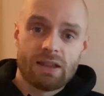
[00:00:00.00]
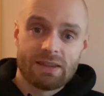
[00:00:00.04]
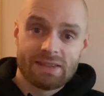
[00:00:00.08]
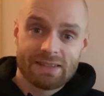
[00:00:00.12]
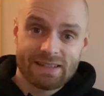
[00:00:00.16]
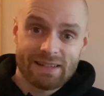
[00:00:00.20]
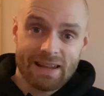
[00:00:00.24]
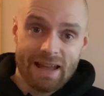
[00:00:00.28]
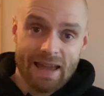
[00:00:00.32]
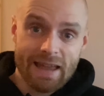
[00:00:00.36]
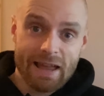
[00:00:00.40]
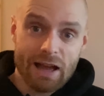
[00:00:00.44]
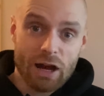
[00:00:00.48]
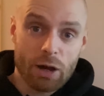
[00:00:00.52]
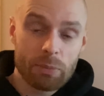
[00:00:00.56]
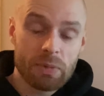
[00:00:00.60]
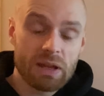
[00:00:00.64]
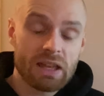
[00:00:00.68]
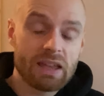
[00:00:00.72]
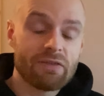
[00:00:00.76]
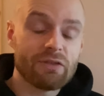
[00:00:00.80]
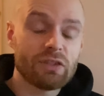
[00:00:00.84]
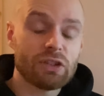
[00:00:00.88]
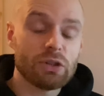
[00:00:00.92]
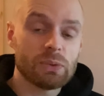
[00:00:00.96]
Today I'll be
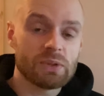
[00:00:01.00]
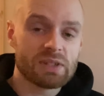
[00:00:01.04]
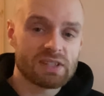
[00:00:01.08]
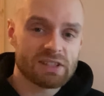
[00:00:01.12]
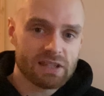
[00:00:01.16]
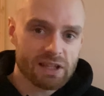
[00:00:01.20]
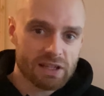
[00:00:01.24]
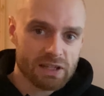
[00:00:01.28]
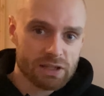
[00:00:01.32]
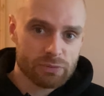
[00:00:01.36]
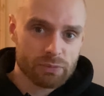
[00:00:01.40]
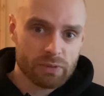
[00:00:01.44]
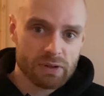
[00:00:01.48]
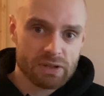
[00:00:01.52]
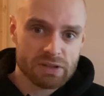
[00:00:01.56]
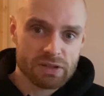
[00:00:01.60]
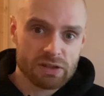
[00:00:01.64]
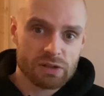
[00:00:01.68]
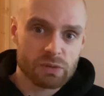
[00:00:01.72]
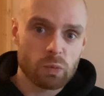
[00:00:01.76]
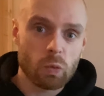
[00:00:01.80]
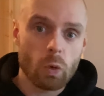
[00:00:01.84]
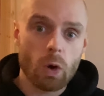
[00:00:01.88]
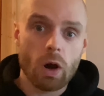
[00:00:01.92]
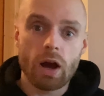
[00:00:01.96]
giving you 6
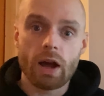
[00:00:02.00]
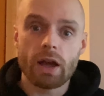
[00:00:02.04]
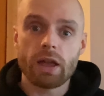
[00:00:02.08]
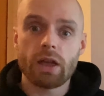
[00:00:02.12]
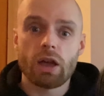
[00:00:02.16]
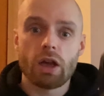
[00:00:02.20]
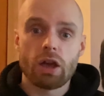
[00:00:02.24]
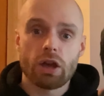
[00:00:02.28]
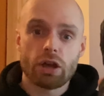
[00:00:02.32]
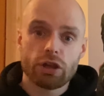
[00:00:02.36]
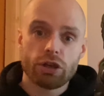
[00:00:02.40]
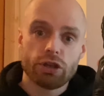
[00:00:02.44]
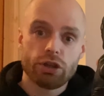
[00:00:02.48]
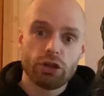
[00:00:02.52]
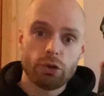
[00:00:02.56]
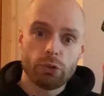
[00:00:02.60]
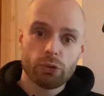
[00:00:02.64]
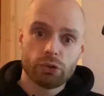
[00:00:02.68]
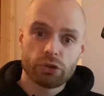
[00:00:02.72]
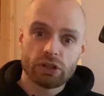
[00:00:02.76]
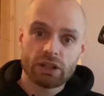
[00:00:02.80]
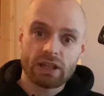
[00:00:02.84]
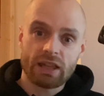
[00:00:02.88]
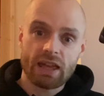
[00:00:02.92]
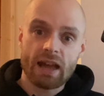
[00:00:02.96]
reasons why you
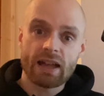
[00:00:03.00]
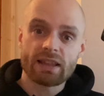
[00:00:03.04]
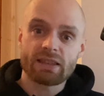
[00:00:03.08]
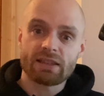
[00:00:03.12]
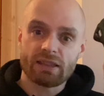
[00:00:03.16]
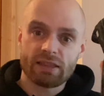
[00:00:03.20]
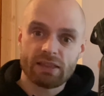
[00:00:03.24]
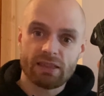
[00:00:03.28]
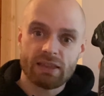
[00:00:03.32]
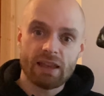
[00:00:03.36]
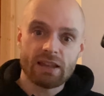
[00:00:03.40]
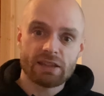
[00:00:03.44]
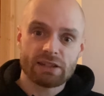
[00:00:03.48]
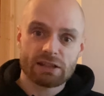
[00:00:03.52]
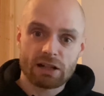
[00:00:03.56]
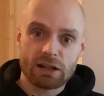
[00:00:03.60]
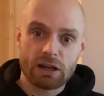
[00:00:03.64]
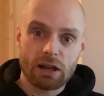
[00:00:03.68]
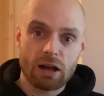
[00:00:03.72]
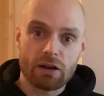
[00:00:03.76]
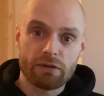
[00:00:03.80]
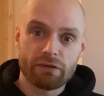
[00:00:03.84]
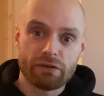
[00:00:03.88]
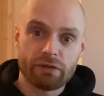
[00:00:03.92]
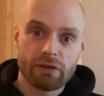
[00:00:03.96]
should get this
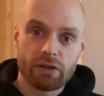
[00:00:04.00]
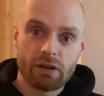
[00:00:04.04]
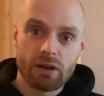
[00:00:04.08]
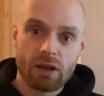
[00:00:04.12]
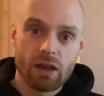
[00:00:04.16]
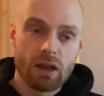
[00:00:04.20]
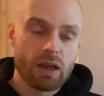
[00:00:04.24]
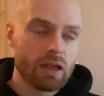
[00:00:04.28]
glove.